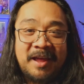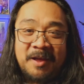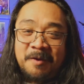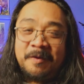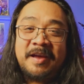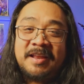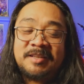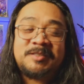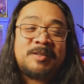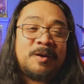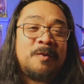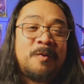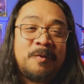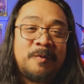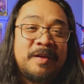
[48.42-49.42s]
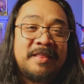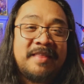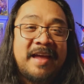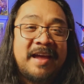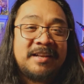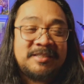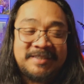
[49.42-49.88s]
and go ahead and start ordering
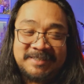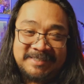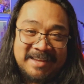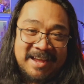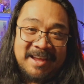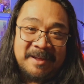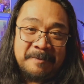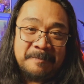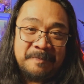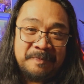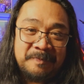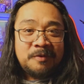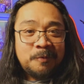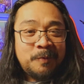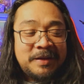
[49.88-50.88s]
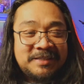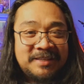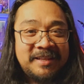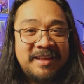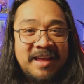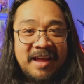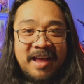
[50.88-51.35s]
that today.
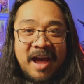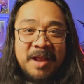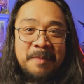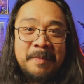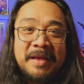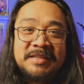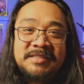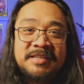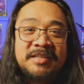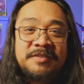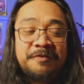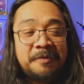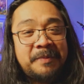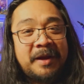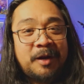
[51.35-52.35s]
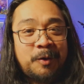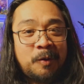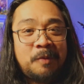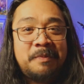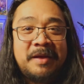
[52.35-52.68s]
Recently, I got a message from my girl